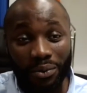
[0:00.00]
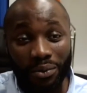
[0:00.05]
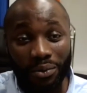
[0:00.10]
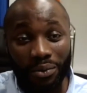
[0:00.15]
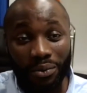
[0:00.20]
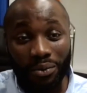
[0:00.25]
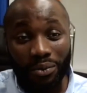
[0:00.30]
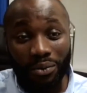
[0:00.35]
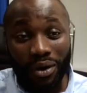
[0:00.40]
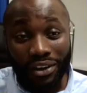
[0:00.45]

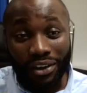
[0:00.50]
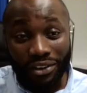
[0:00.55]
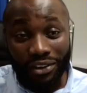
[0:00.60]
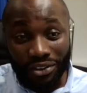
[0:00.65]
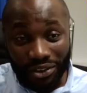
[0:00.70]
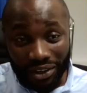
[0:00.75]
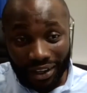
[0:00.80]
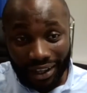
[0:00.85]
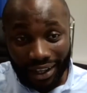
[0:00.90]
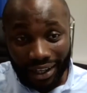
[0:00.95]
why
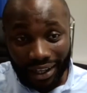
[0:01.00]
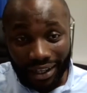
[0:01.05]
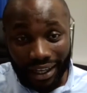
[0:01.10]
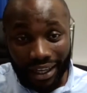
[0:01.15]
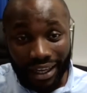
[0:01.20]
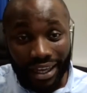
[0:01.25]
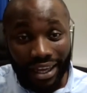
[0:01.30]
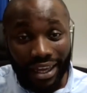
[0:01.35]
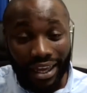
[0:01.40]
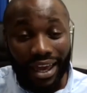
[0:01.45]
should I get
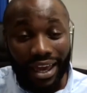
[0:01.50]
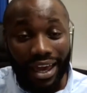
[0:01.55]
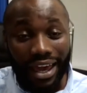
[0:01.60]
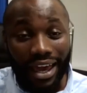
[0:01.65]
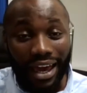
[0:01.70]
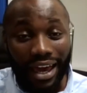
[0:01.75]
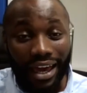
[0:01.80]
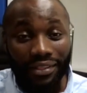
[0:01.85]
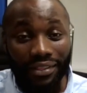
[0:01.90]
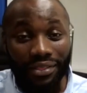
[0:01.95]
it?
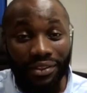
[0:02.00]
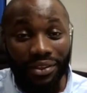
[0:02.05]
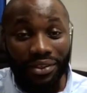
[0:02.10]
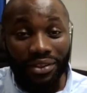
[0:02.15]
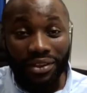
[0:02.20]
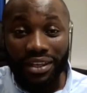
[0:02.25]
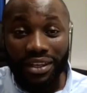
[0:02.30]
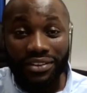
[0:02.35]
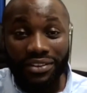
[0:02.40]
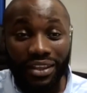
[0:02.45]
And the
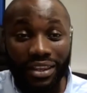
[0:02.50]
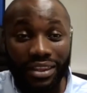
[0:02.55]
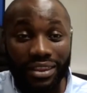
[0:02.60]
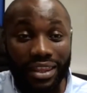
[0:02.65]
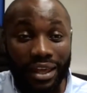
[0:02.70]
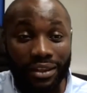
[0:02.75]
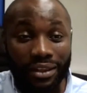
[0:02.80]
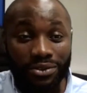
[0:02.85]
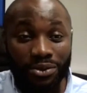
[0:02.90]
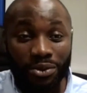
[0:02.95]
thing is,
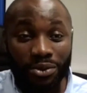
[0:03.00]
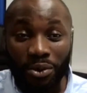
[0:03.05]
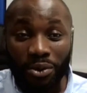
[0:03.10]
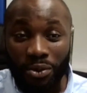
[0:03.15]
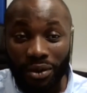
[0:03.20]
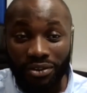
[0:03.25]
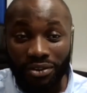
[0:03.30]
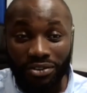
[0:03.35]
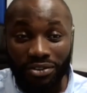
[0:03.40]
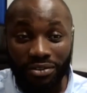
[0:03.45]
that's not a
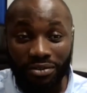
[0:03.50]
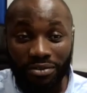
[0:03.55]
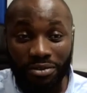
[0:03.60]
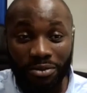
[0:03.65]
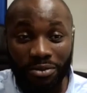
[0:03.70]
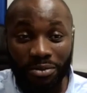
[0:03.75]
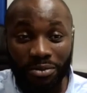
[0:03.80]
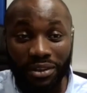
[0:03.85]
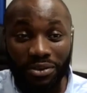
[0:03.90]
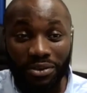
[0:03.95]
question
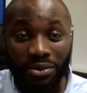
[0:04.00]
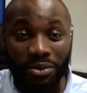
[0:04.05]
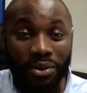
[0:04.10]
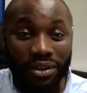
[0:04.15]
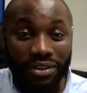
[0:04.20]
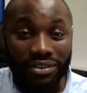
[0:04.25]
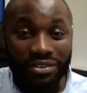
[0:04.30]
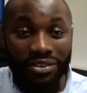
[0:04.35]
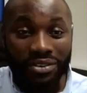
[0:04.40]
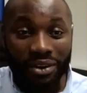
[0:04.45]
for me to
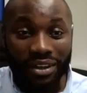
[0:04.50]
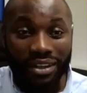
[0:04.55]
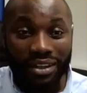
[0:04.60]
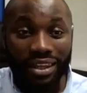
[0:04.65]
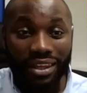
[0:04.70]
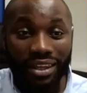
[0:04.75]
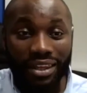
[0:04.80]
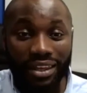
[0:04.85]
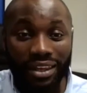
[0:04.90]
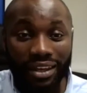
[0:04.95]
answer. I
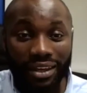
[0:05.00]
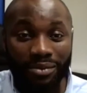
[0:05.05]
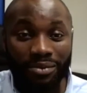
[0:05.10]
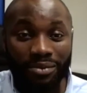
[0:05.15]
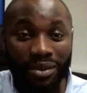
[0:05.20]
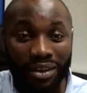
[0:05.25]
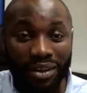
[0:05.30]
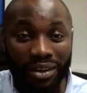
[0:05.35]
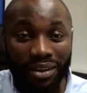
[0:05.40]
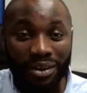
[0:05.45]
think
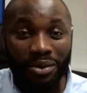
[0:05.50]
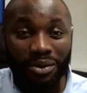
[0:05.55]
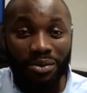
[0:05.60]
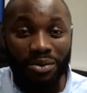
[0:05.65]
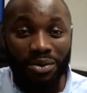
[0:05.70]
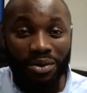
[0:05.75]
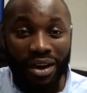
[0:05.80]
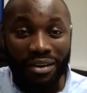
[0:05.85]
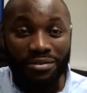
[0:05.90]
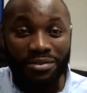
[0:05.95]

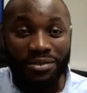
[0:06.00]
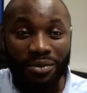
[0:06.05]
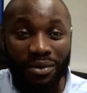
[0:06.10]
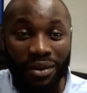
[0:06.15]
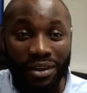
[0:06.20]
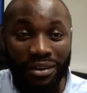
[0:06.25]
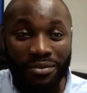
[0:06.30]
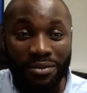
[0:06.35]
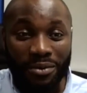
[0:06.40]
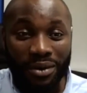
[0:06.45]
we'll have to
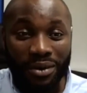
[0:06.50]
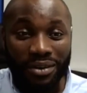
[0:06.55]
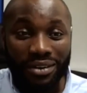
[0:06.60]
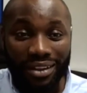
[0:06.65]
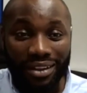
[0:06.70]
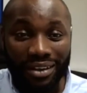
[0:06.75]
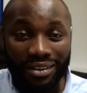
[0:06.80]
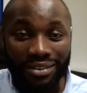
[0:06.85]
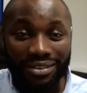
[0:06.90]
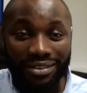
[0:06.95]
wait for one of
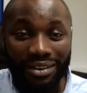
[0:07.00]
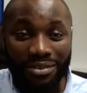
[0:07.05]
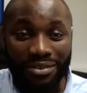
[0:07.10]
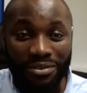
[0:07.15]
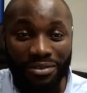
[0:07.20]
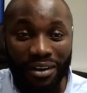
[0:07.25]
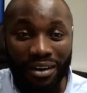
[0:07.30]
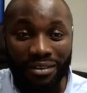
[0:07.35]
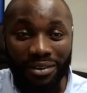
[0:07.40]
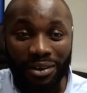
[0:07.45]
those
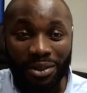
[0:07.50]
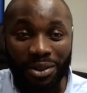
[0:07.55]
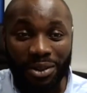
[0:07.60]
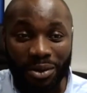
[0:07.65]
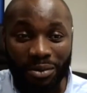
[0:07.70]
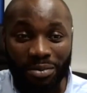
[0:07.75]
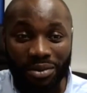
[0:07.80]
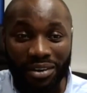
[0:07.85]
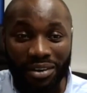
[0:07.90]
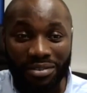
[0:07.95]
5
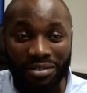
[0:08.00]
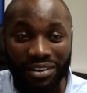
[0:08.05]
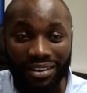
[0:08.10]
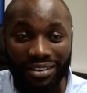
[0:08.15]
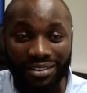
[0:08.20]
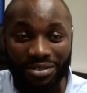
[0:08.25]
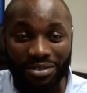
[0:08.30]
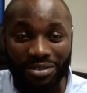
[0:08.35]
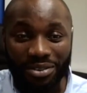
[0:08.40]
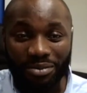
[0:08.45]
o'clock
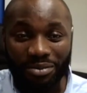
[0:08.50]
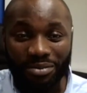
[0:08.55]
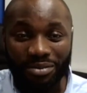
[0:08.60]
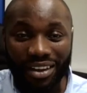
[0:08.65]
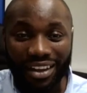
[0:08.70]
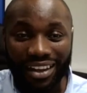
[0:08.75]
briefings from